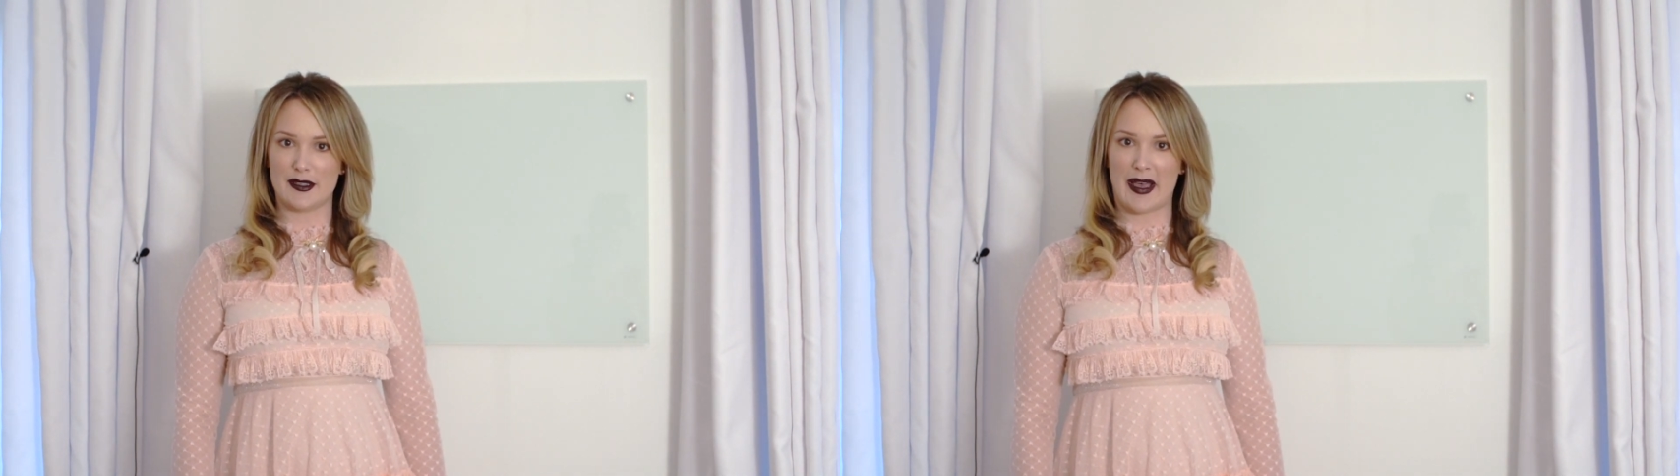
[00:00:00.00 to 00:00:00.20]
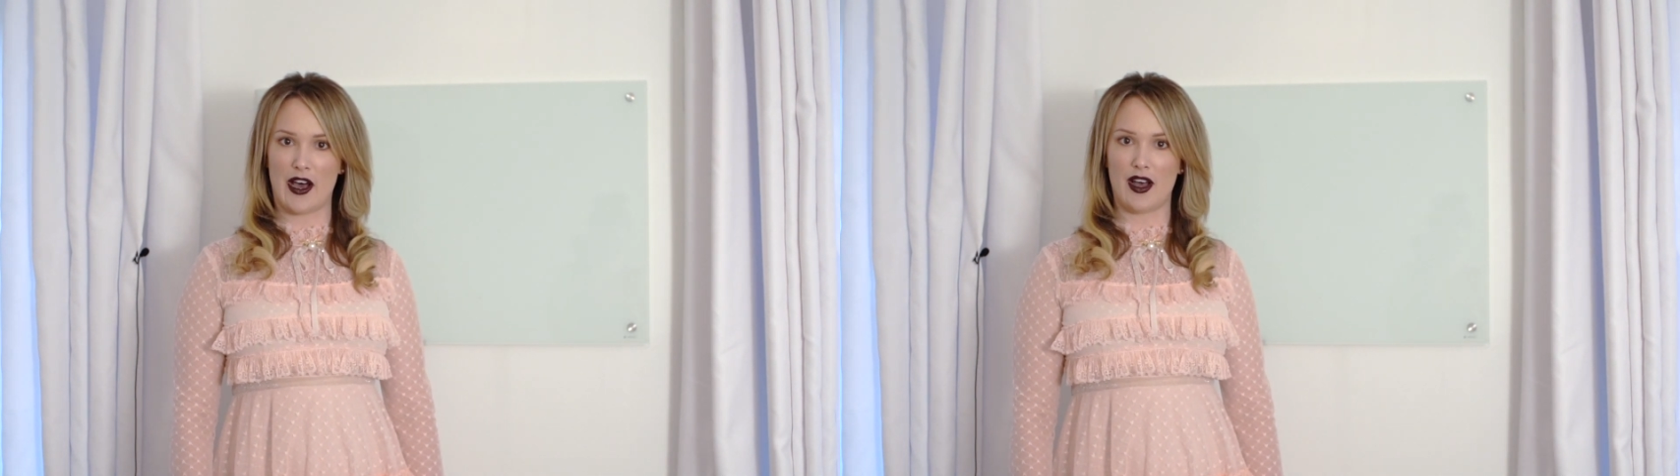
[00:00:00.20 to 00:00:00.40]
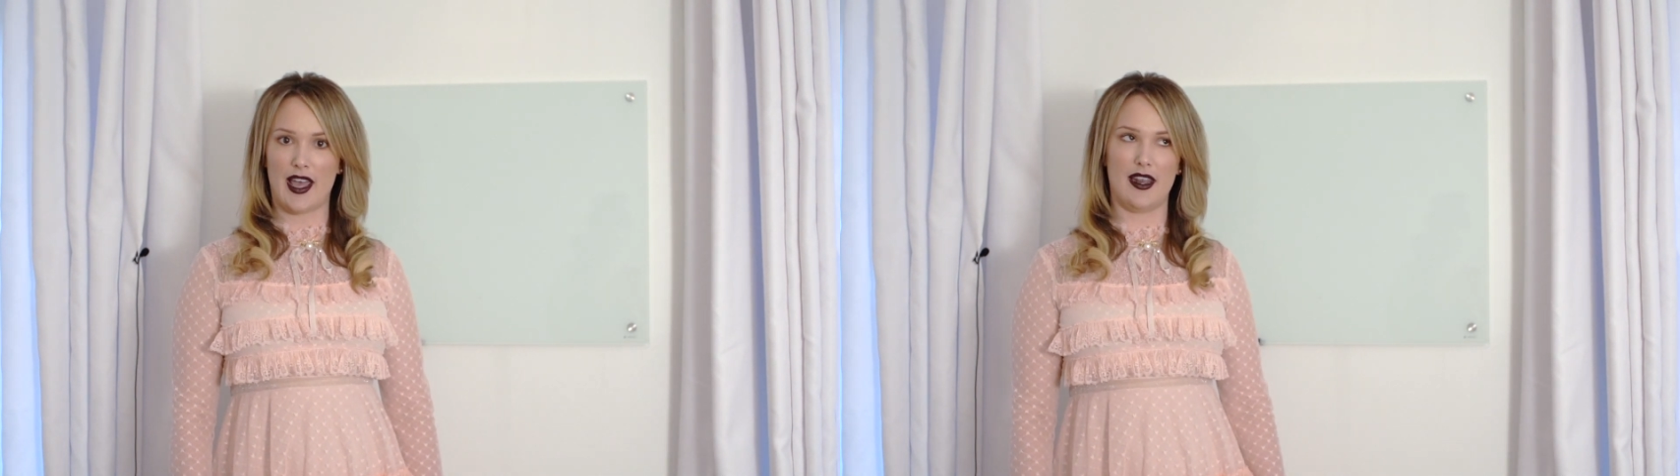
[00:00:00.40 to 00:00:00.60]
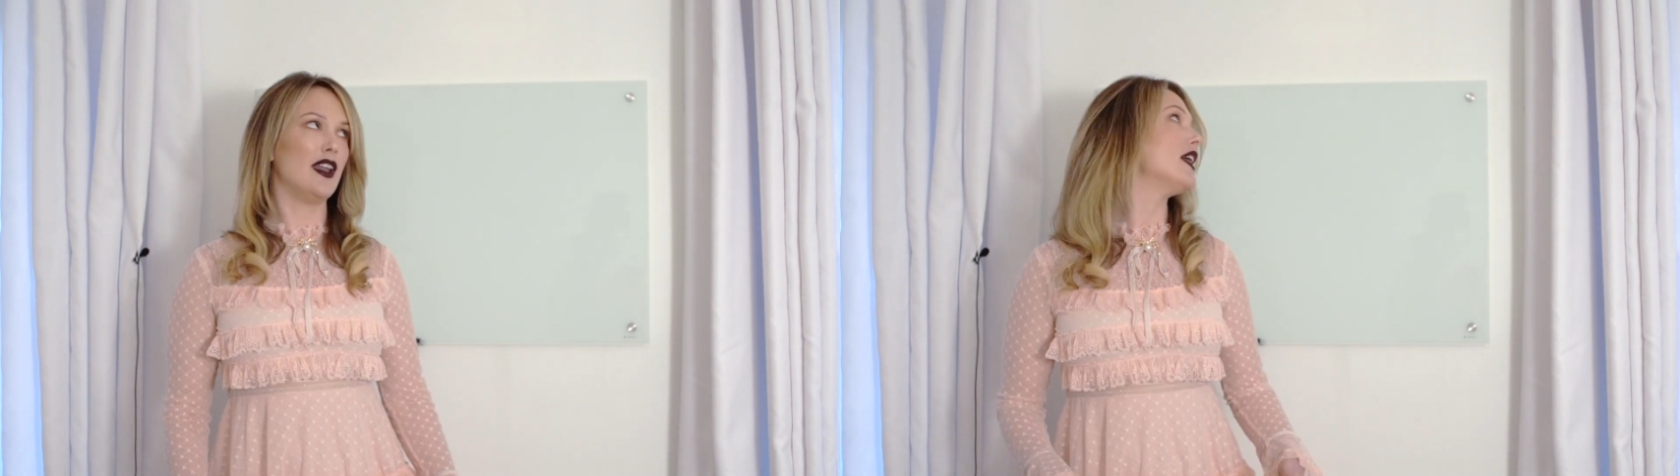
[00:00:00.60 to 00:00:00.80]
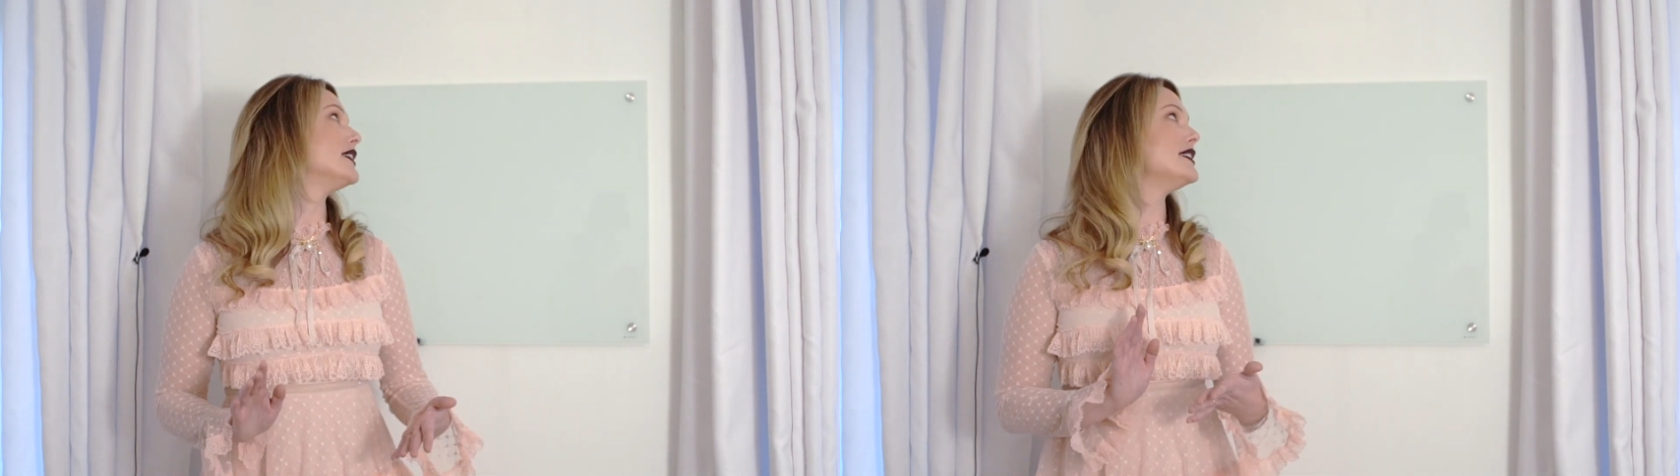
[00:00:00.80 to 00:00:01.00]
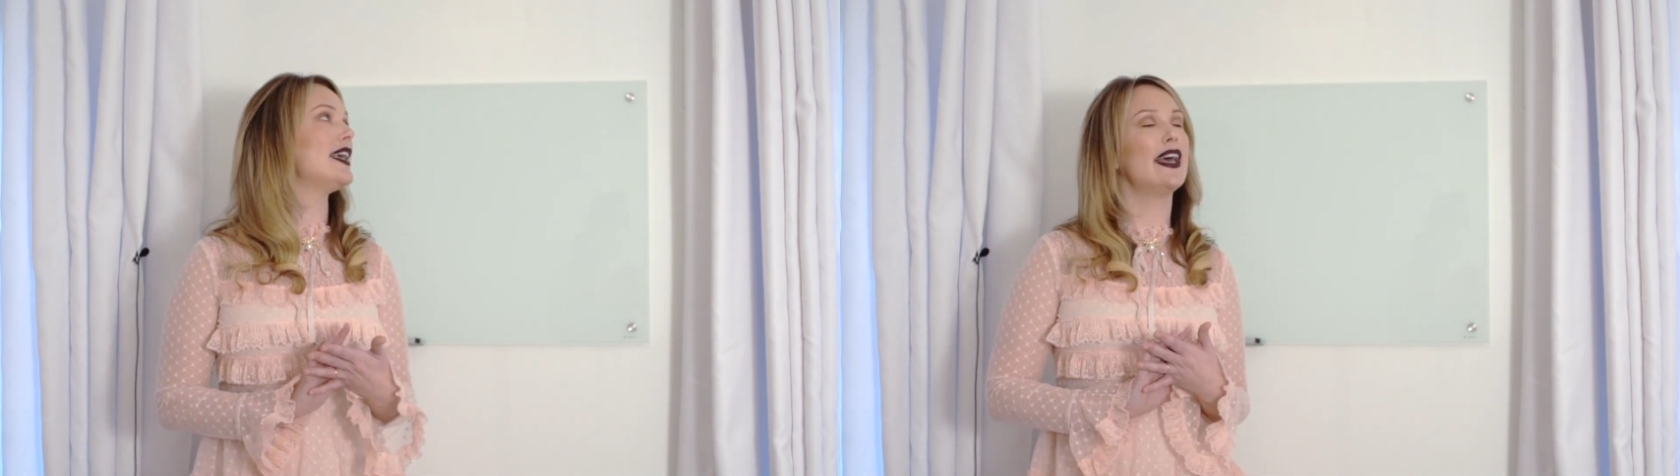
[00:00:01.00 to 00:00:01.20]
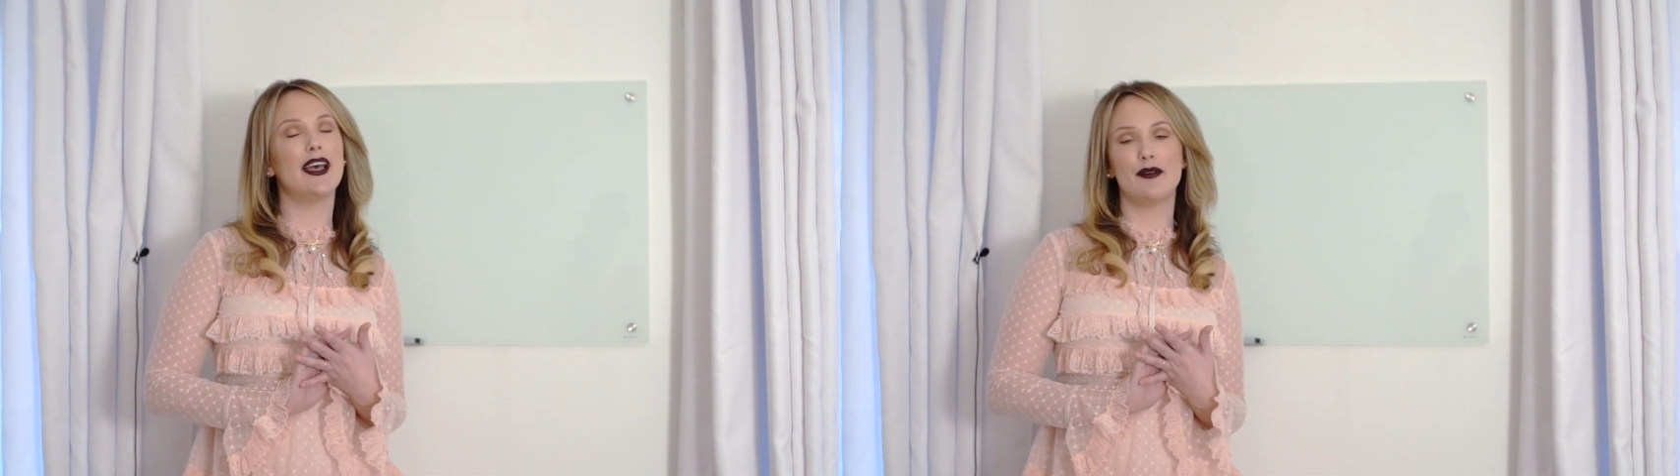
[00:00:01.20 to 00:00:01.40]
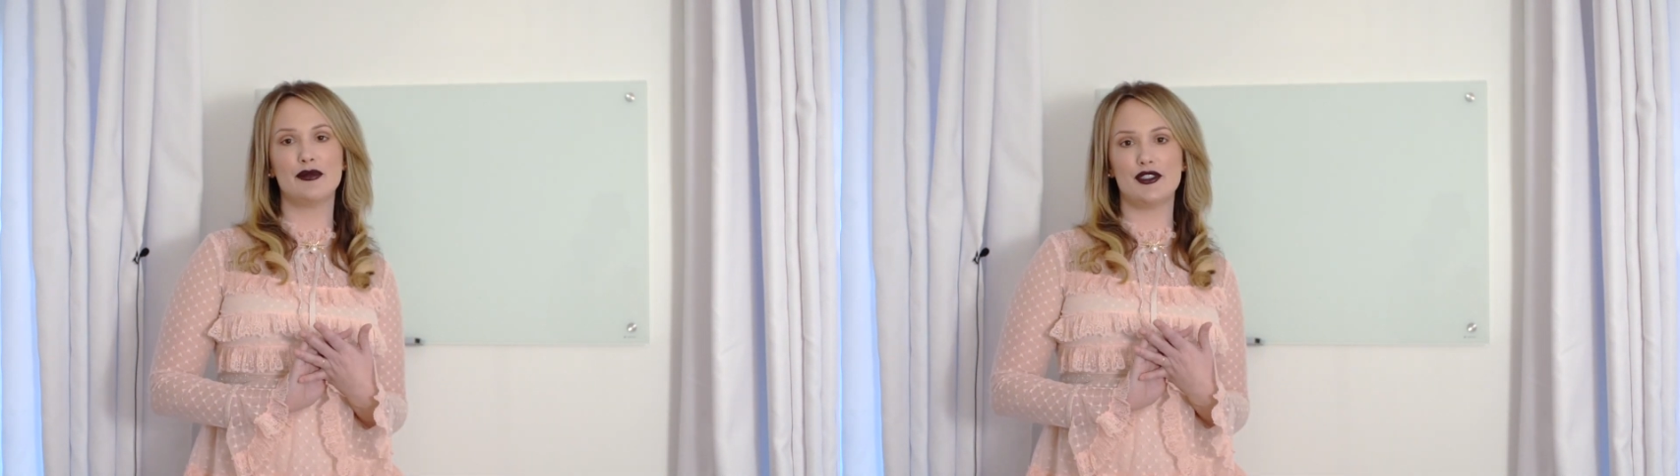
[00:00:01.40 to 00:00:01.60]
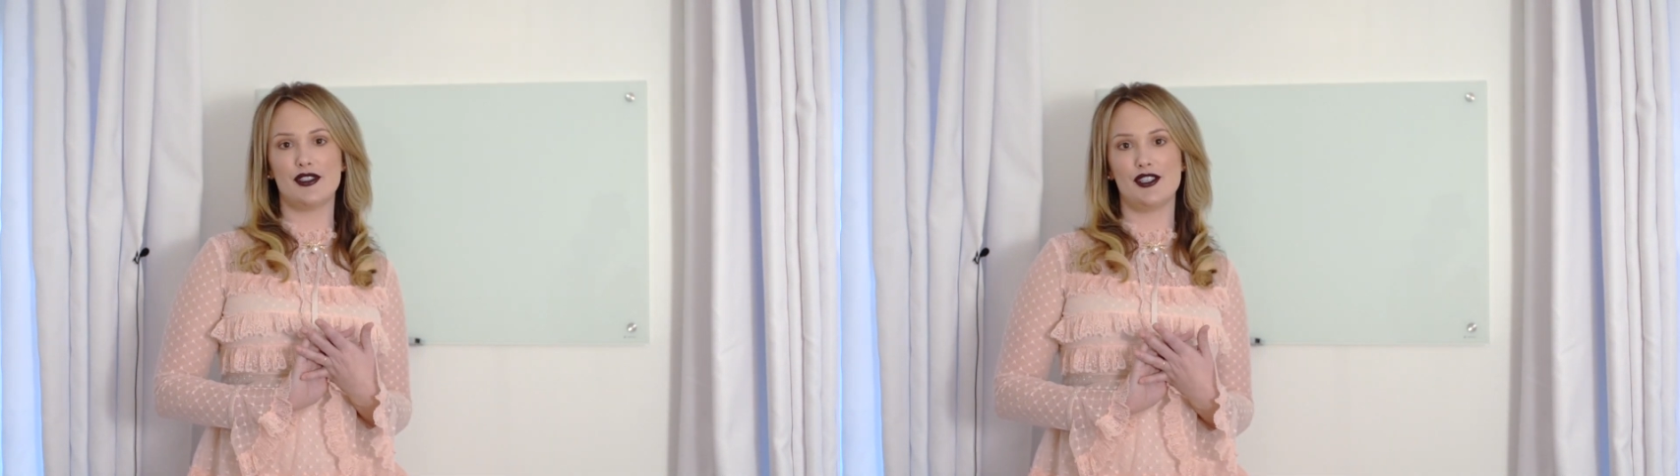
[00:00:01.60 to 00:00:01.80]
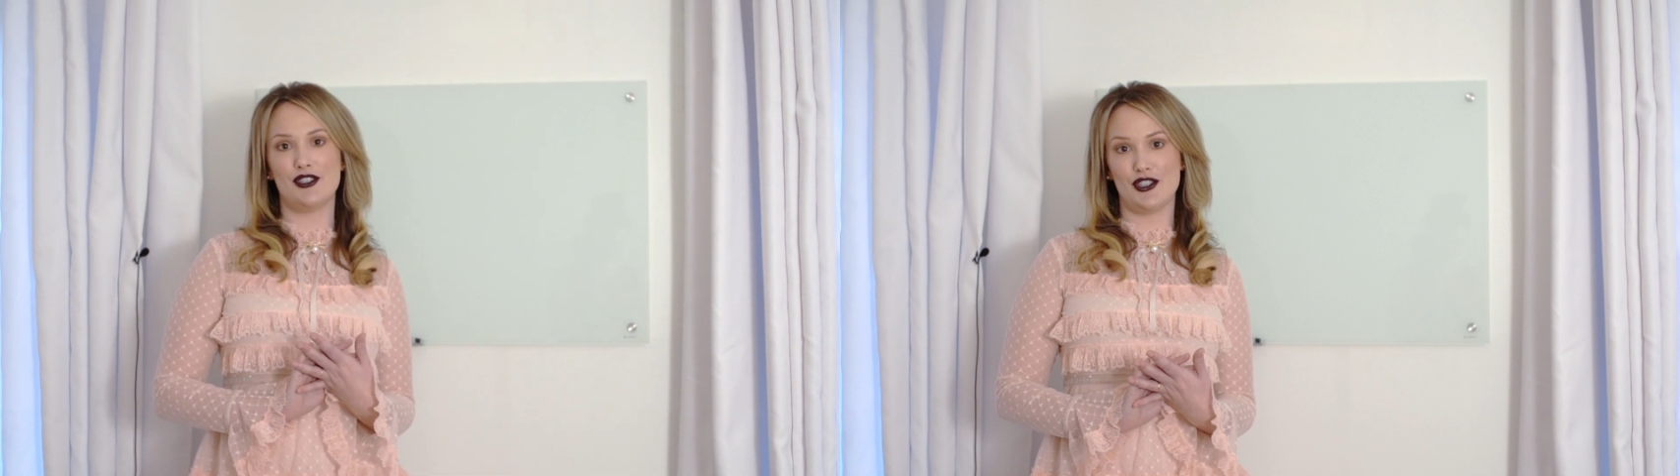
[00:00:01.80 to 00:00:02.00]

about and attempt to